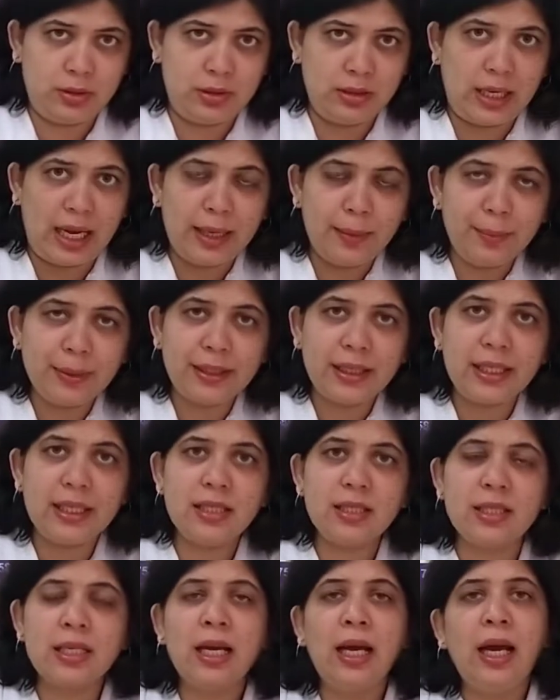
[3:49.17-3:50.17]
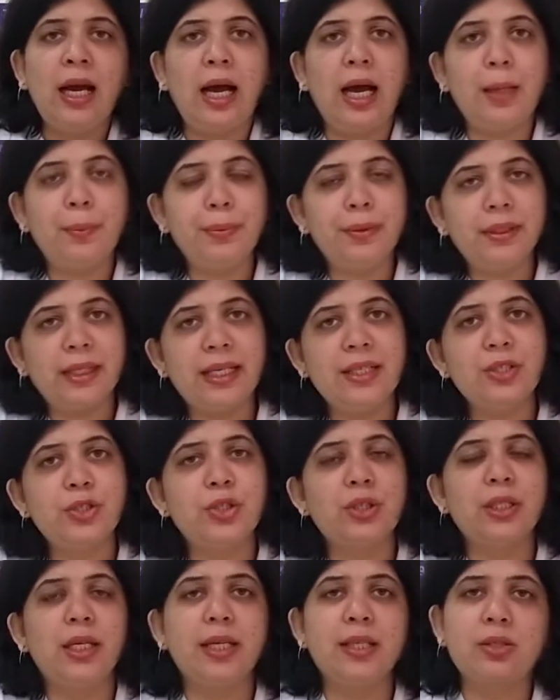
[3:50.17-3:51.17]
diabetes,
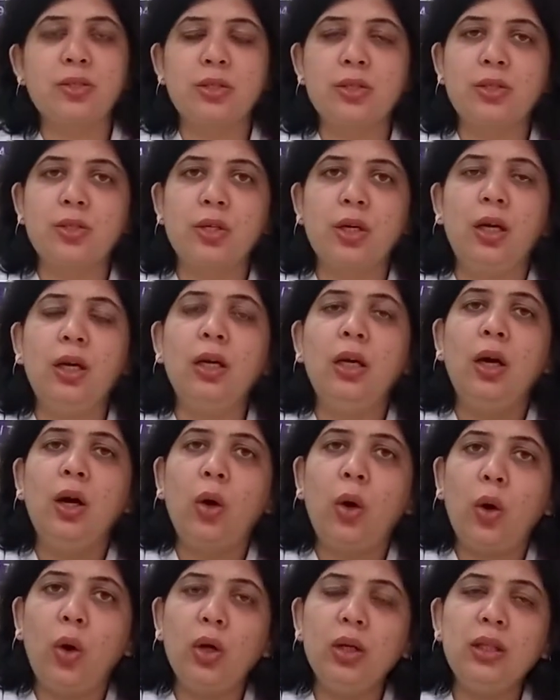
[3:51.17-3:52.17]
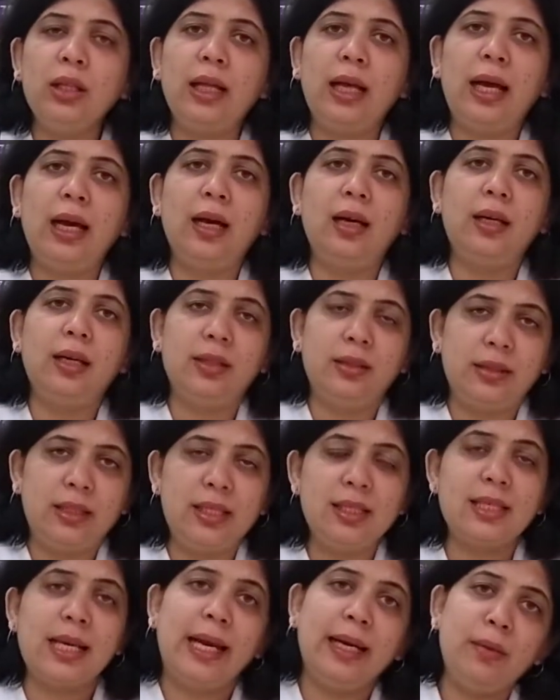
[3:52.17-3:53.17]
hypertension, etc. All
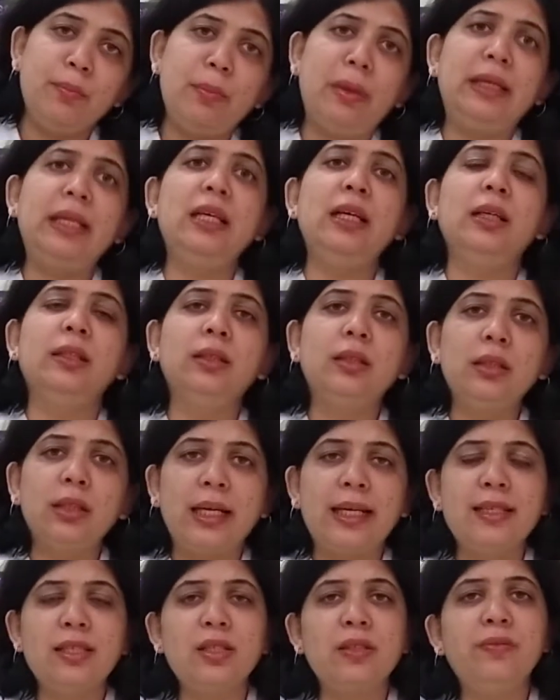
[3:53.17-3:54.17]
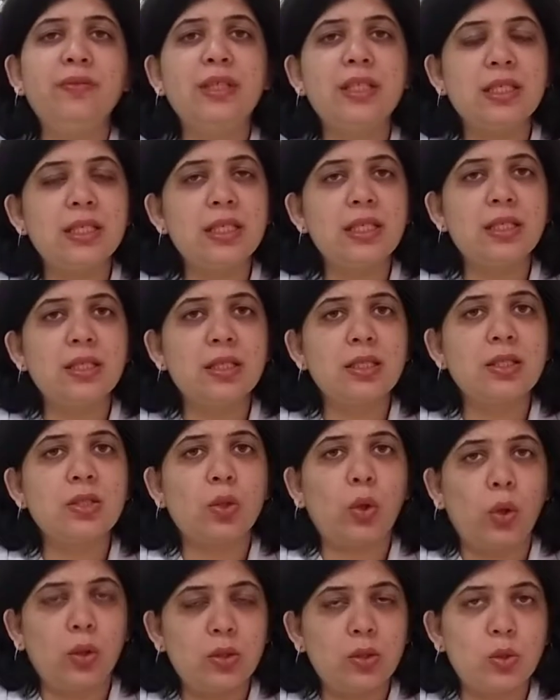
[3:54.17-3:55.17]
these and many other kinds of diseases,
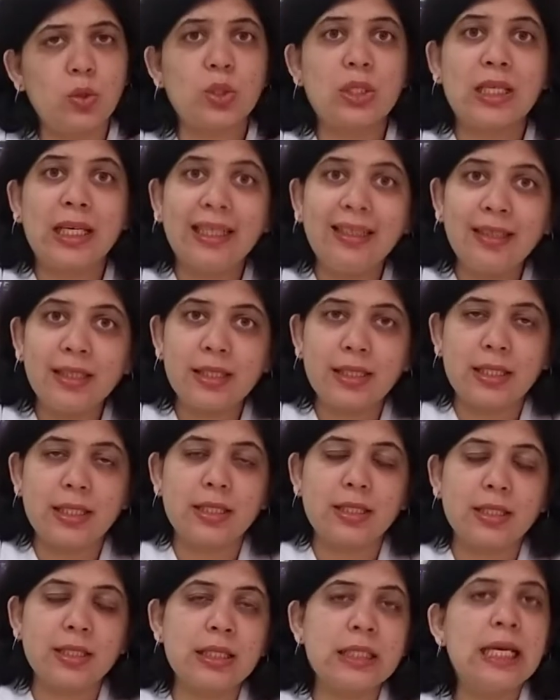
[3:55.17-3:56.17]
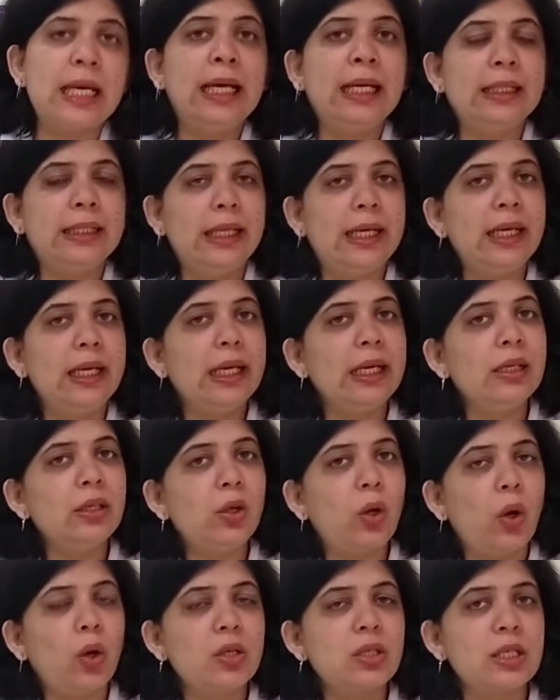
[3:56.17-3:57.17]
also skin diseases, they
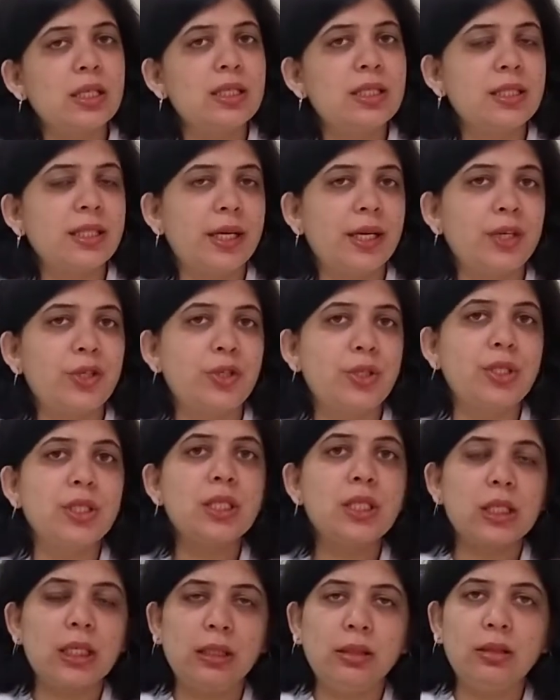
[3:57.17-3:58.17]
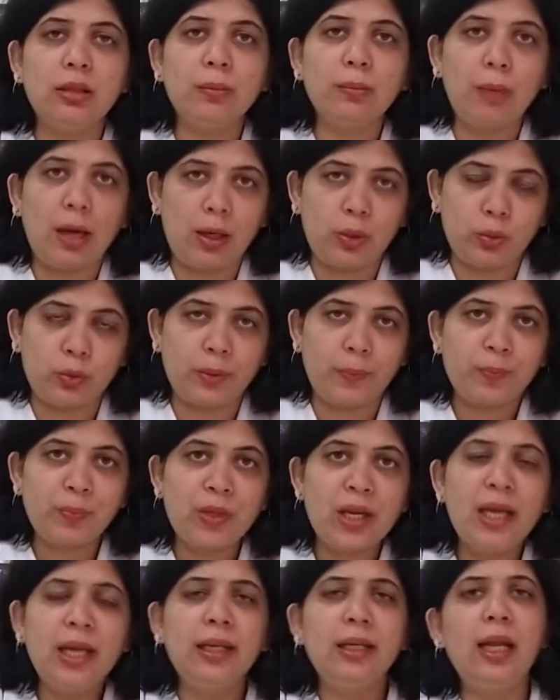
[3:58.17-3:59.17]
can cause ulcerations in the mouth.
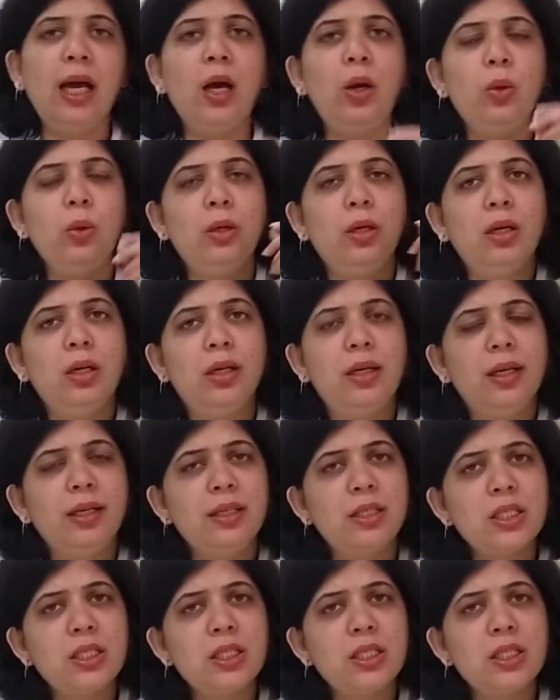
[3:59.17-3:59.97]
Now it